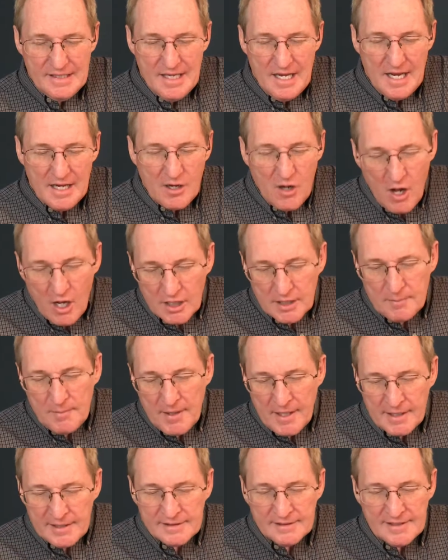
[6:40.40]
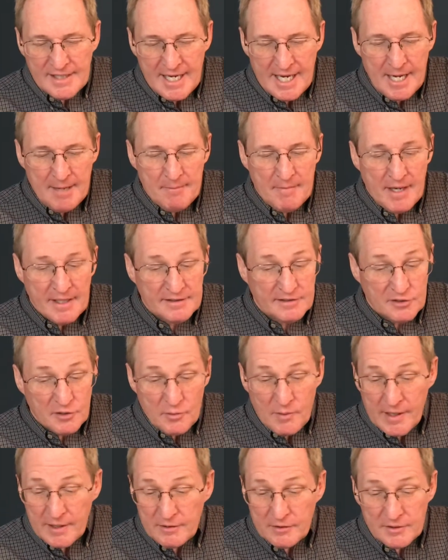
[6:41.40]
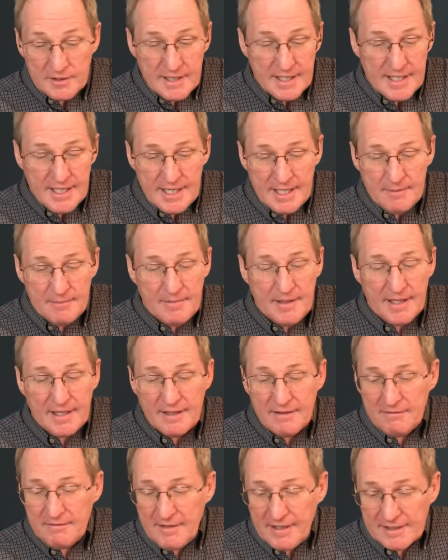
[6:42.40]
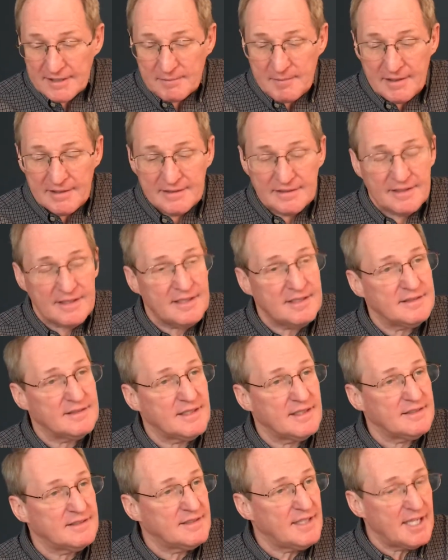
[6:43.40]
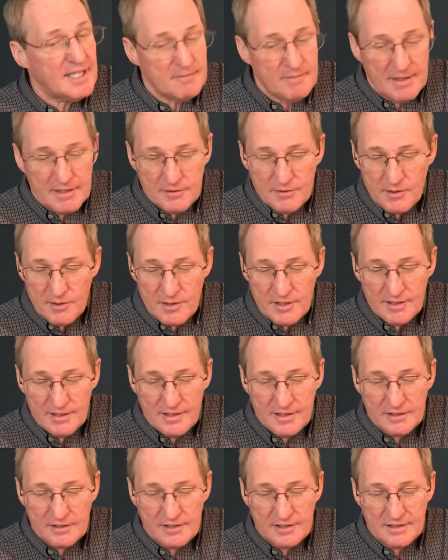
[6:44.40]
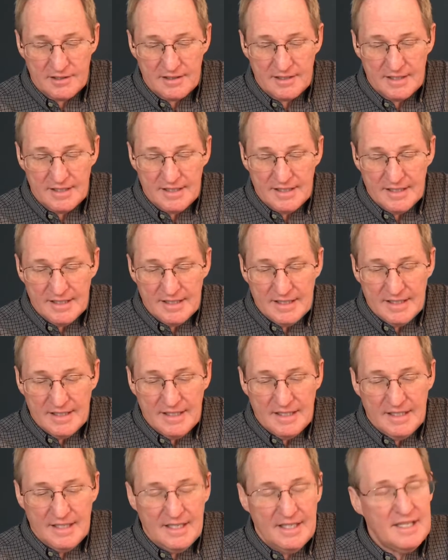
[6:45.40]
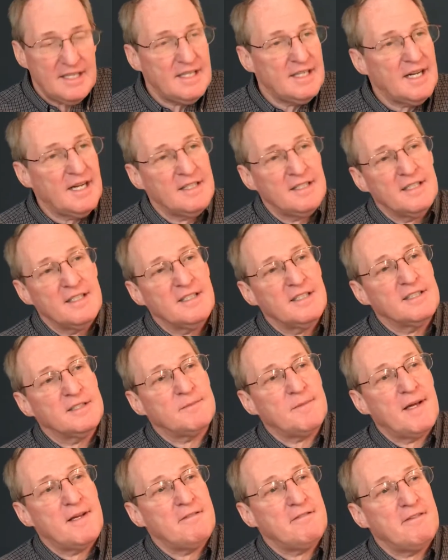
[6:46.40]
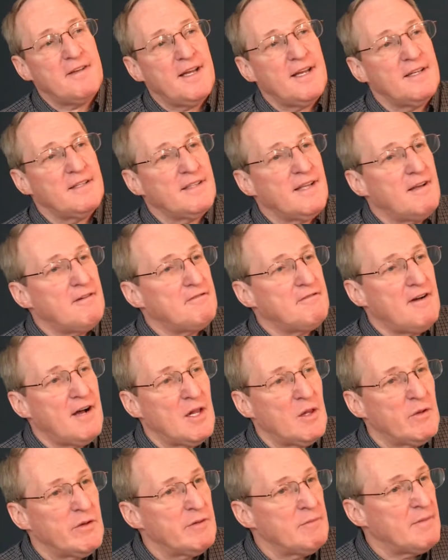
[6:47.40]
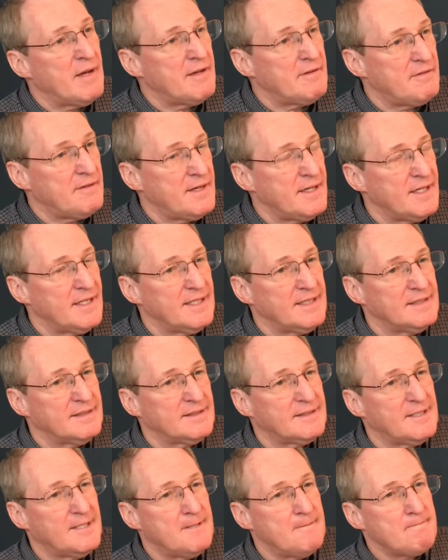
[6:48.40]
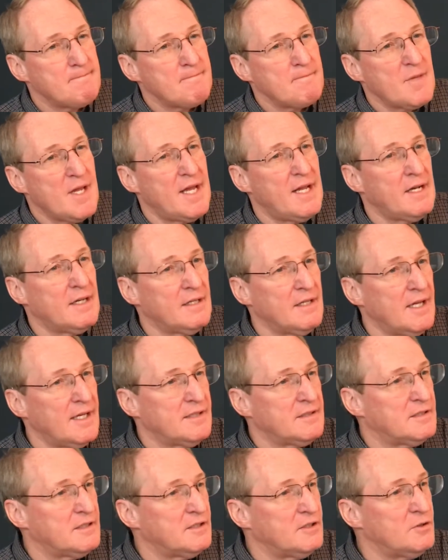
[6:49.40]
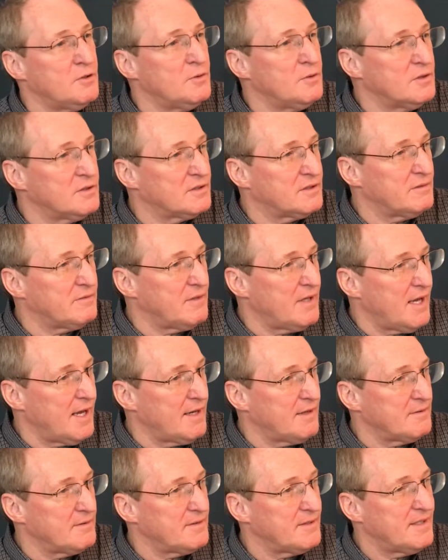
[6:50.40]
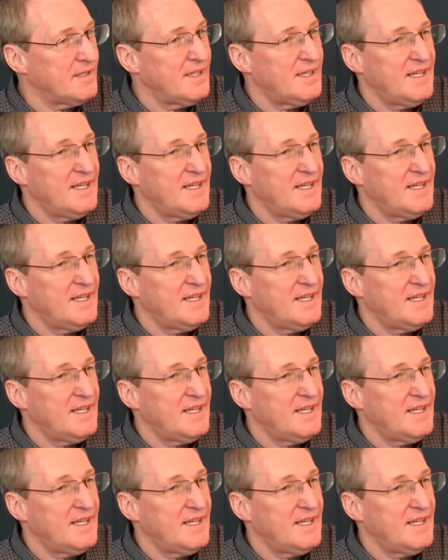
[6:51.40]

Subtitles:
I called upon his name. I surrendered to him. I confessed my sins. I stated my true condition. And I did this by faith, not following my feelings. And it led to newness of life.